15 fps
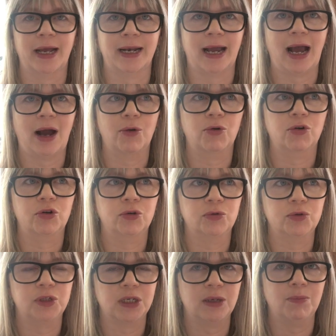and how
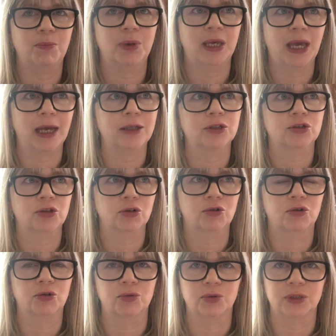cruelty begets
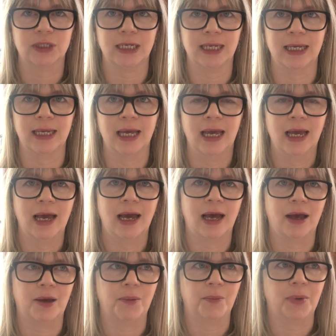cruelty,
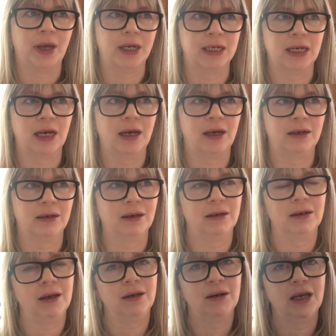and
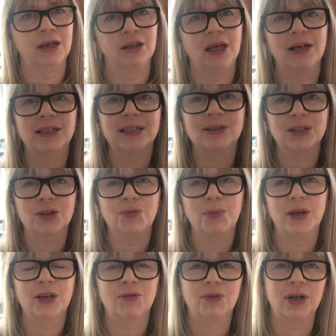that does sort of
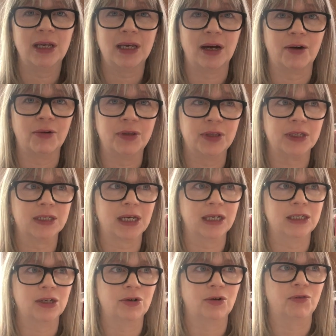make it really current, this
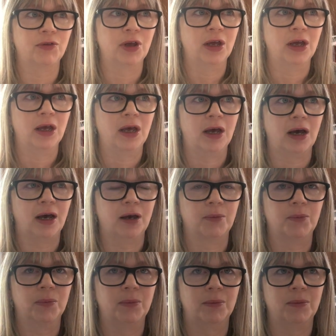idea of
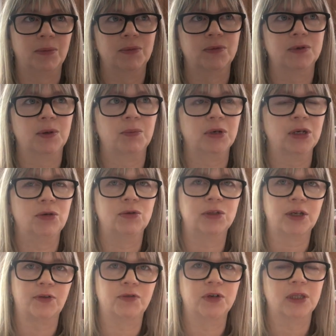somebody who
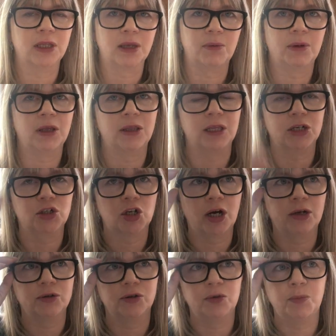suffered in their
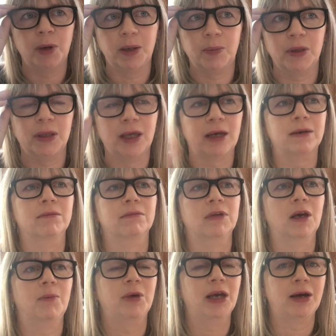childhood, maybe that
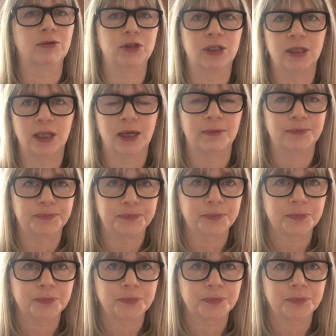coming out in their